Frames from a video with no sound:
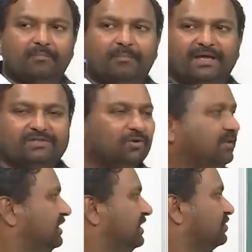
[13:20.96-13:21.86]
Based
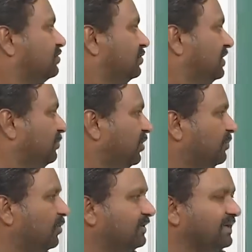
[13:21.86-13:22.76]
on these two
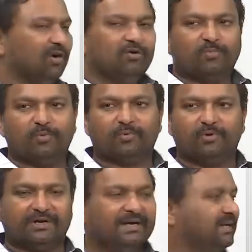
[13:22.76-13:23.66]
input port and output
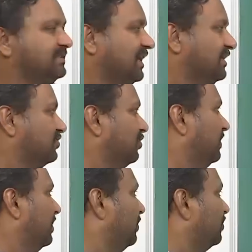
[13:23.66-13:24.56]
port address, I should
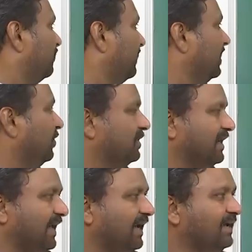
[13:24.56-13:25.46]
be able to figure out a
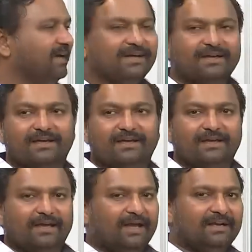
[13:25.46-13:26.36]
tag
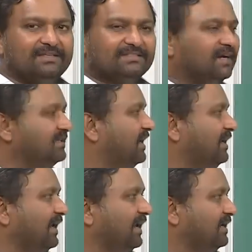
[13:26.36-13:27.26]
and insert
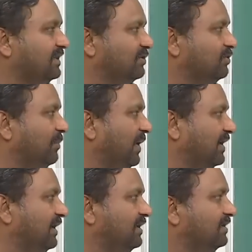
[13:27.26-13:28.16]
that tag into the
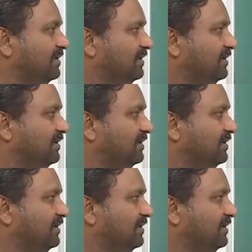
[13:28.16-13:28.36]
packet,